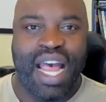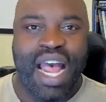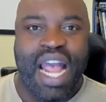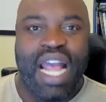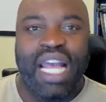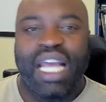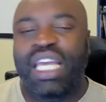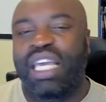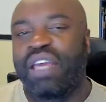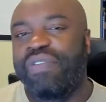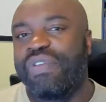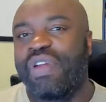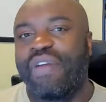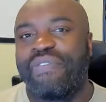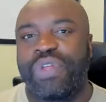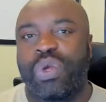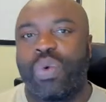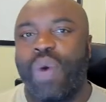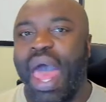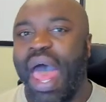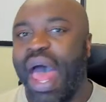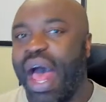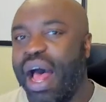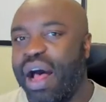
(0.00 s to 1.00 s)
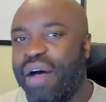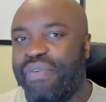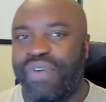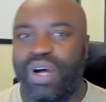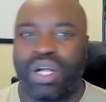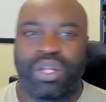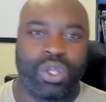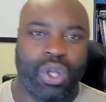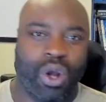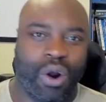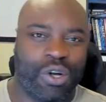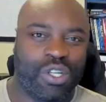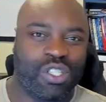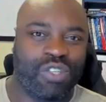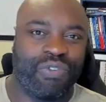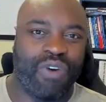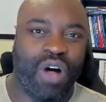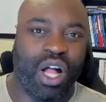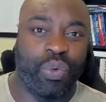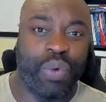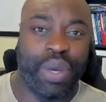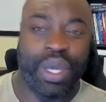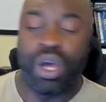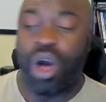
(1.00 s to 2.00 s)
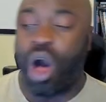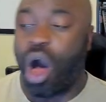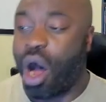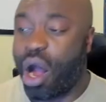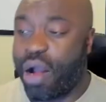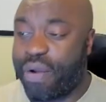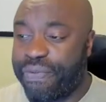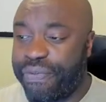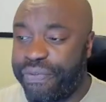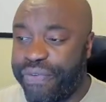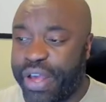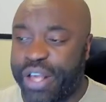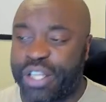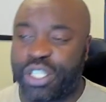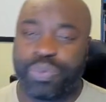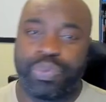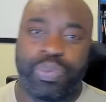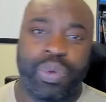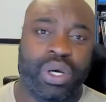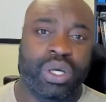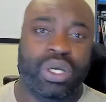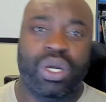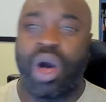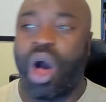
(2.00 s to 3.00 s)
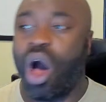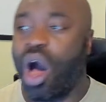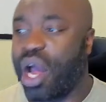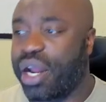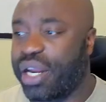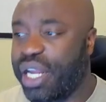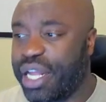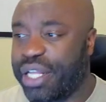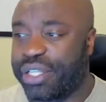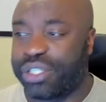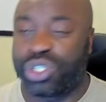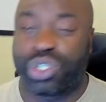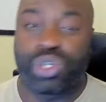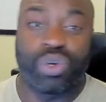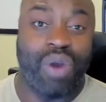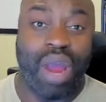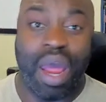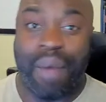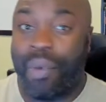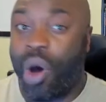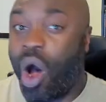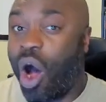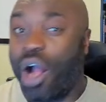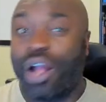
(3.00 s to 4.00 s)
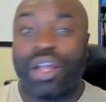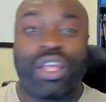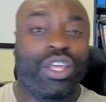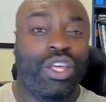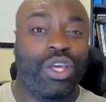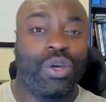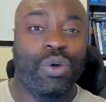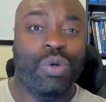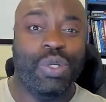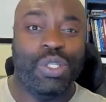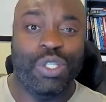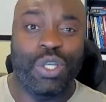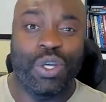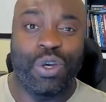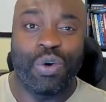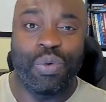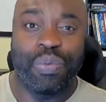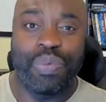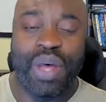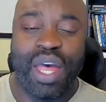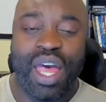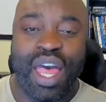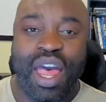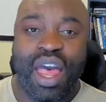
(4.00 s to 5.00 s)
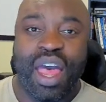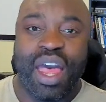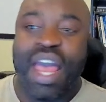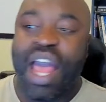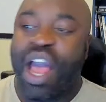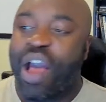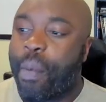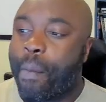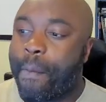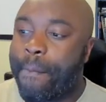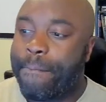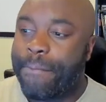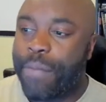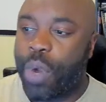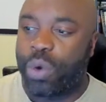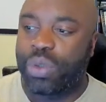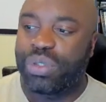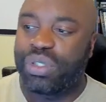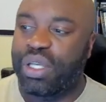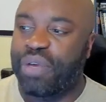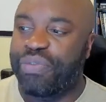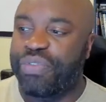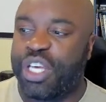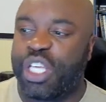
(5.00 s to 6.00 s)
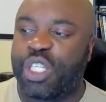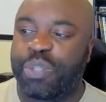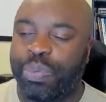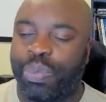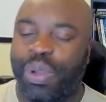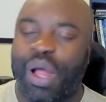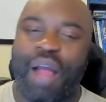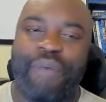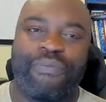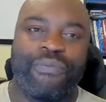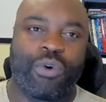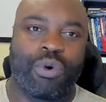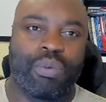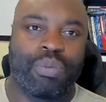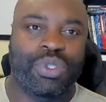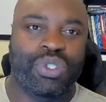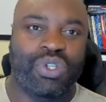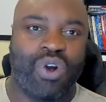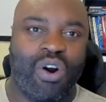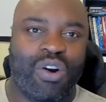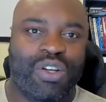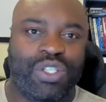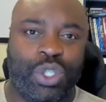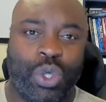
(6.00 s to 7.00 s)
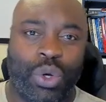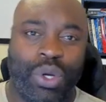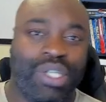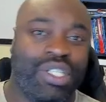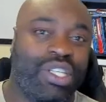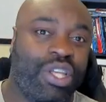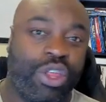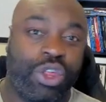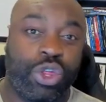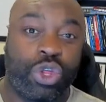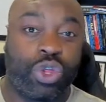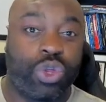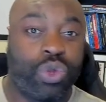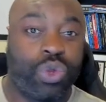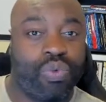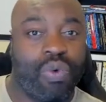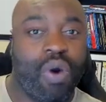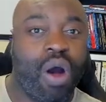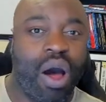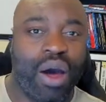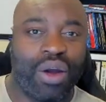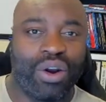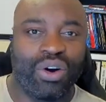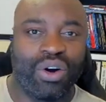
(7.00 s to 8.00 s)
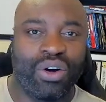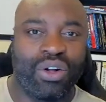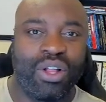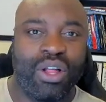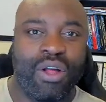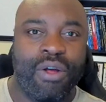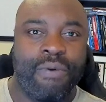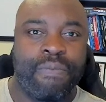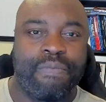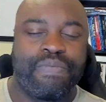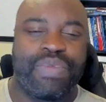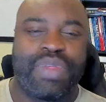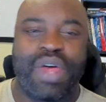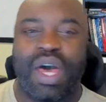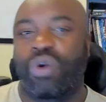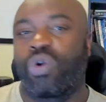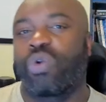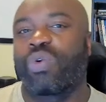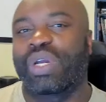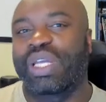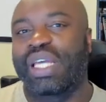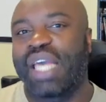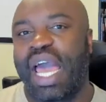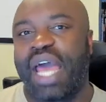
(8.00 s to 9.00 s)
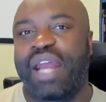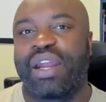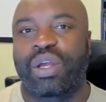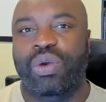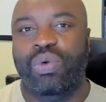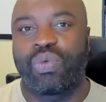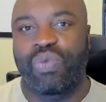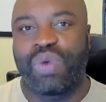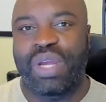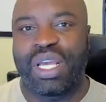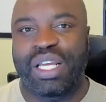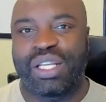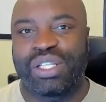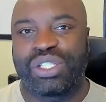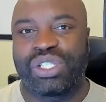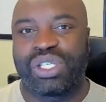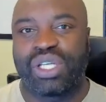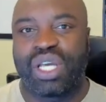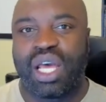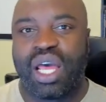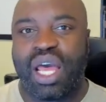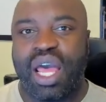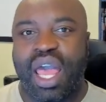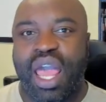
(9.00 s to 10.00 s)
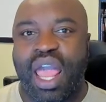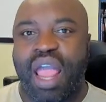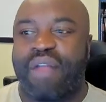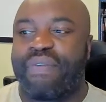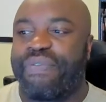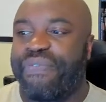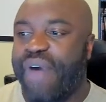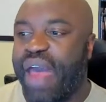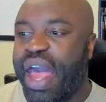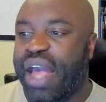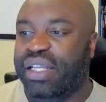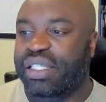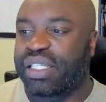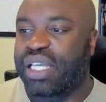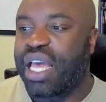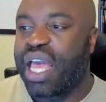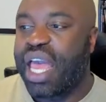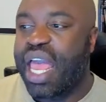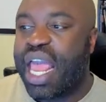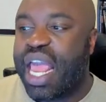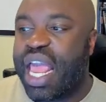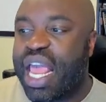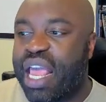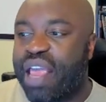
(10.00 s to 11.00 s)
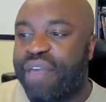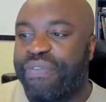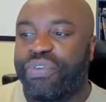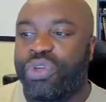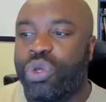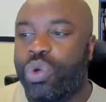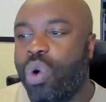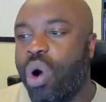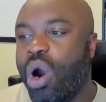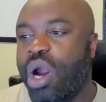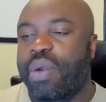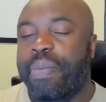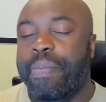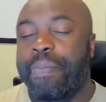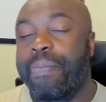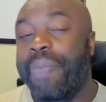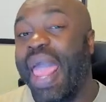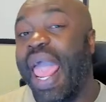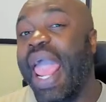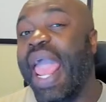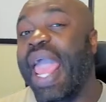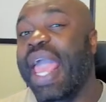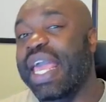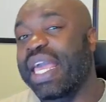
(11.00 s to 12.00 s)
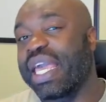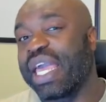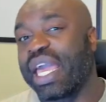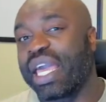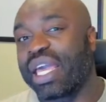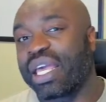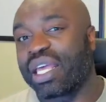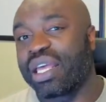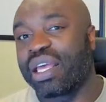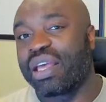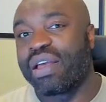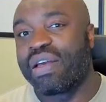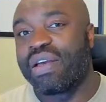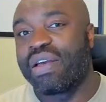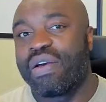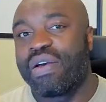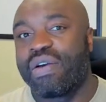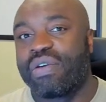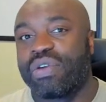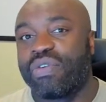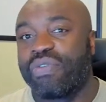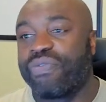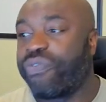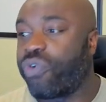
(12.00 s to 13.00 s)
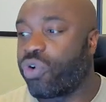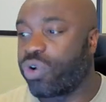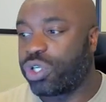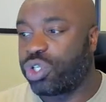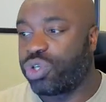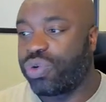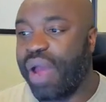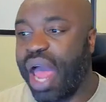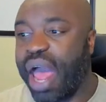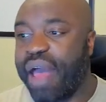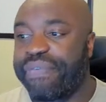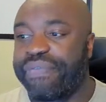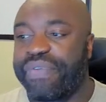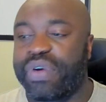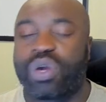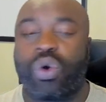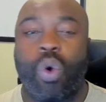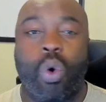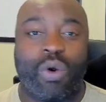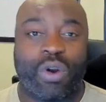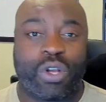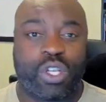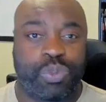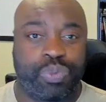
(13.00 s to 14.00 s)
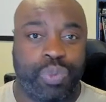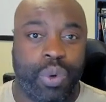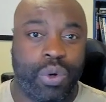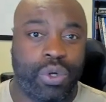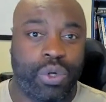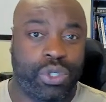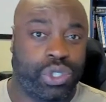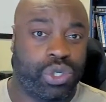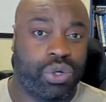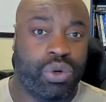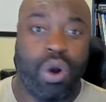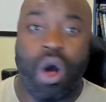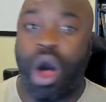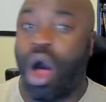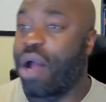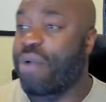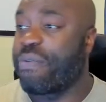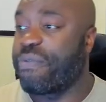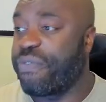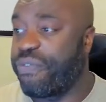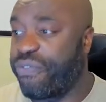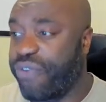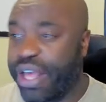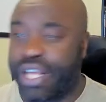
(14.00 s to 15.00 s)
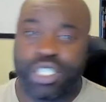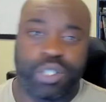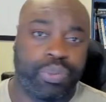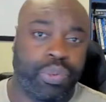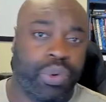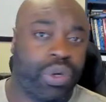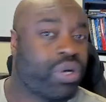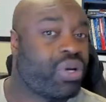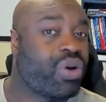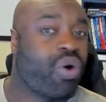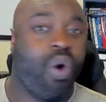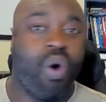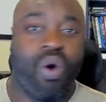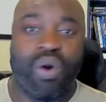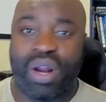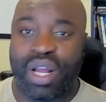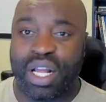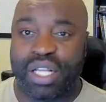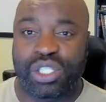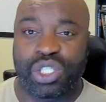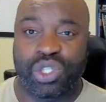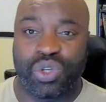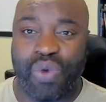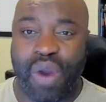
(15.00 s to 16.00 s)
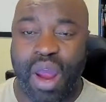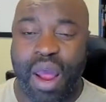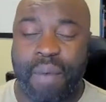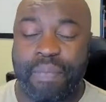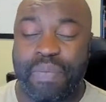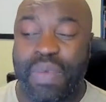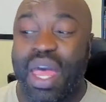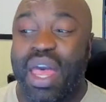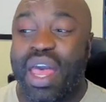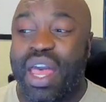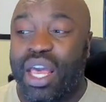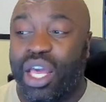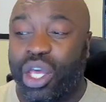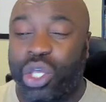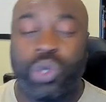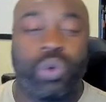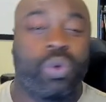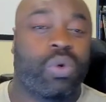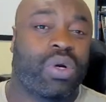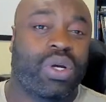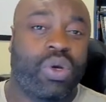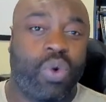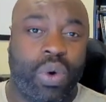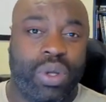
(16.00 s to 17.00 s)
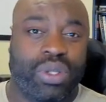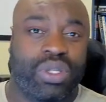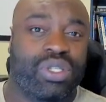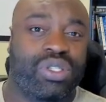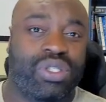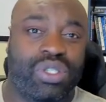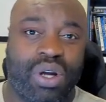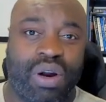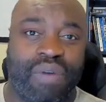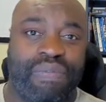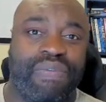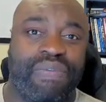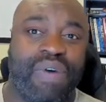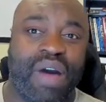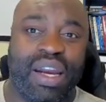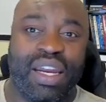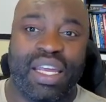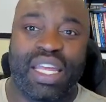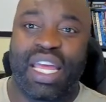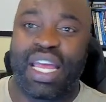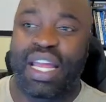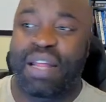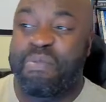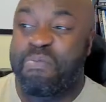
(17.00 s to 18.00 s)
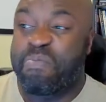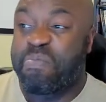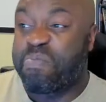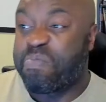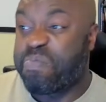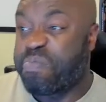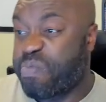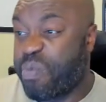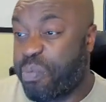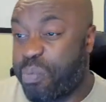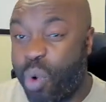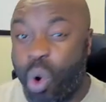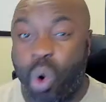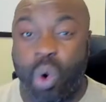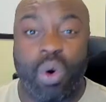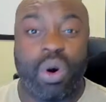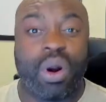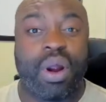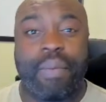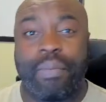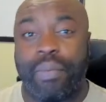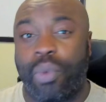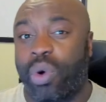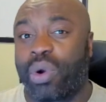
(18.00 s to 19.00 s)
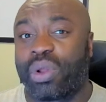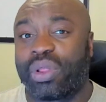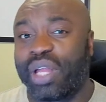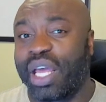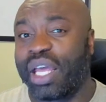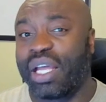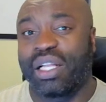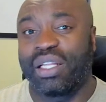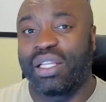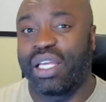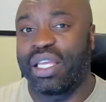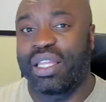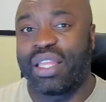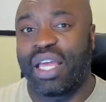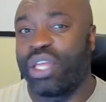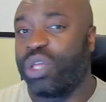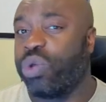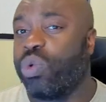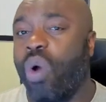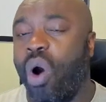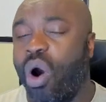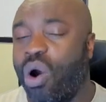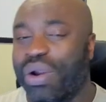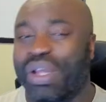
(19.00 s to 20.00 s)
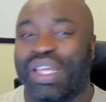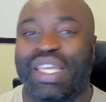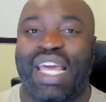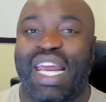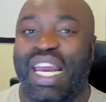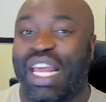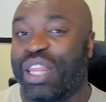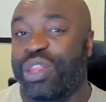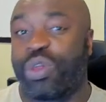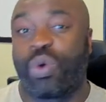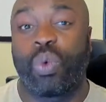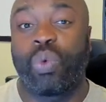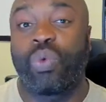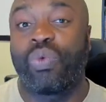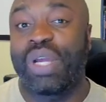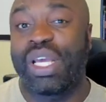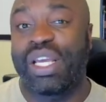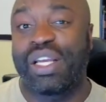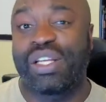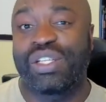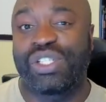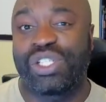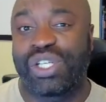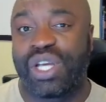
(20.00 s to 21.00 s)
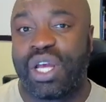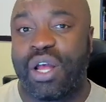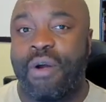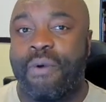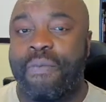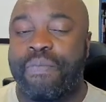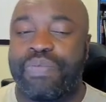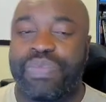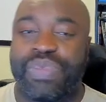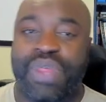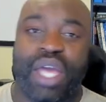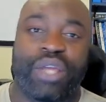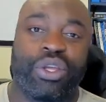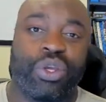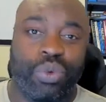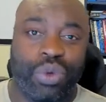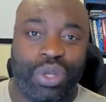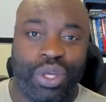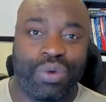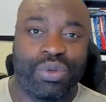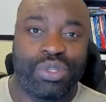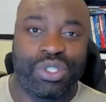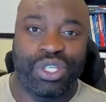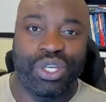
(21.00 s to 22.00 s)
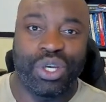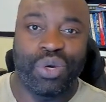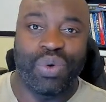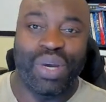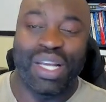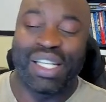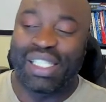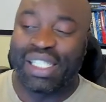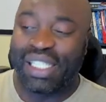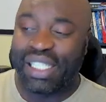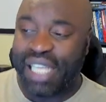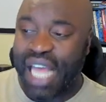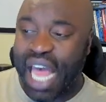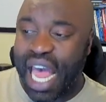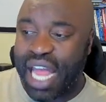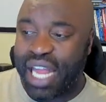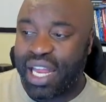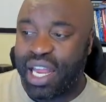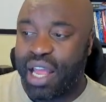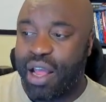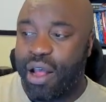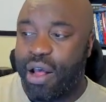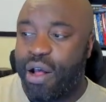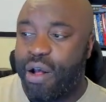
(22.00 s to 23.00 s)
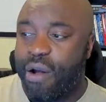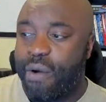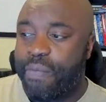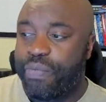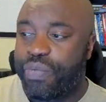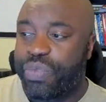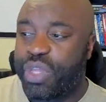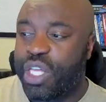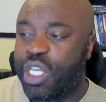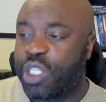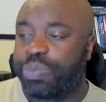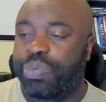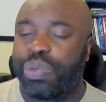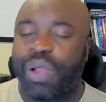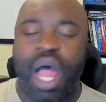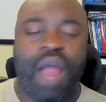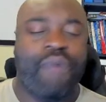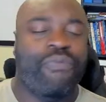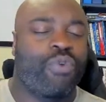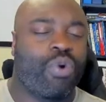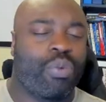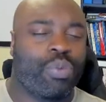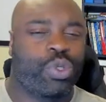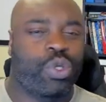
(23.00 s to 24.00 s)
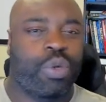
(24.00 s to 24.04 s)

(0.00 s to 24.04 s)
even if you have a large following on Facebook, on Instagram, on YouTube, most of these platforms are starting to throttle that organic reach. In fact, if you aren't paying for traffic or exposure on Facebook or Instagram, you are going to start finding it more and more likely that you aren't getting the reach that you used to. Instead, these platforms are